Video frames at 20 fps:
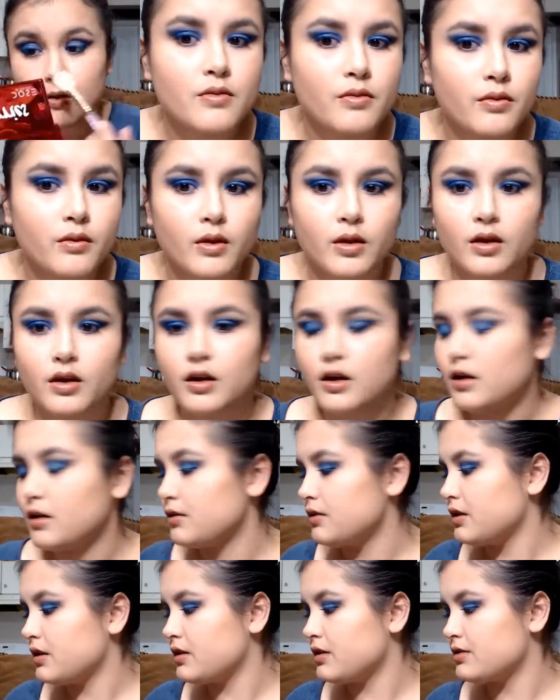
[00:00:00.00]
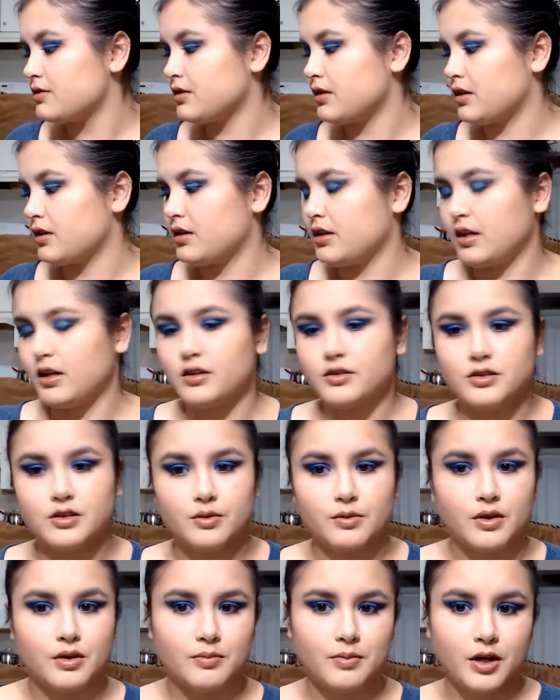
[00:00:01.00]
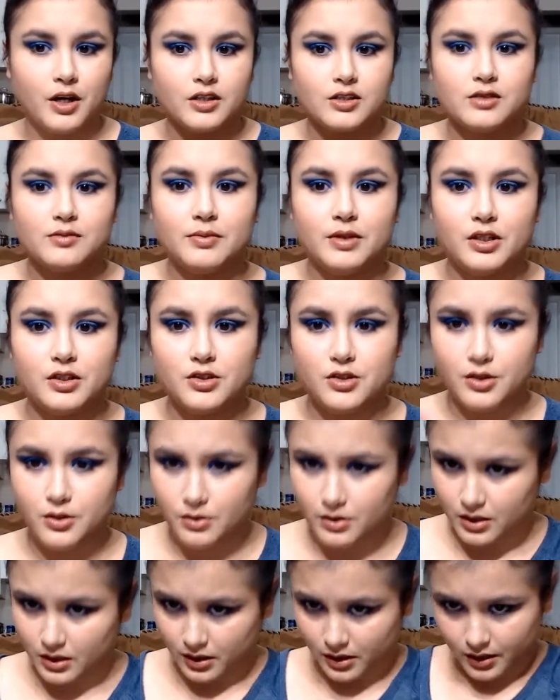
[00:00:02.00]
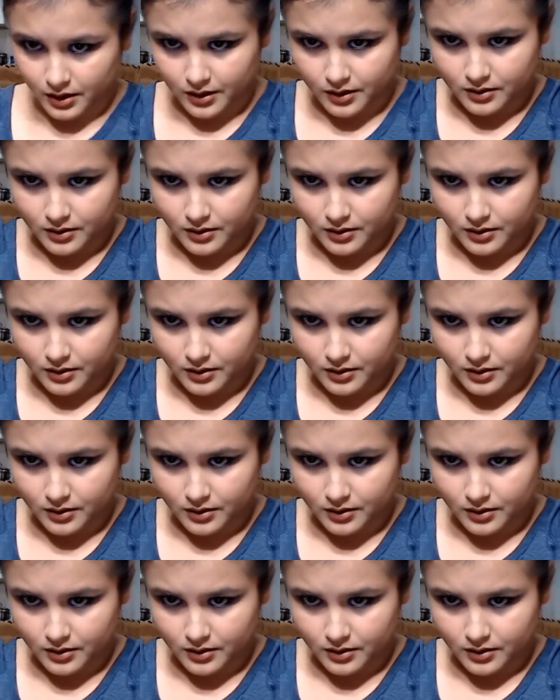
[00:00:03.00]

I don't think there's anything else that we could possibly do here.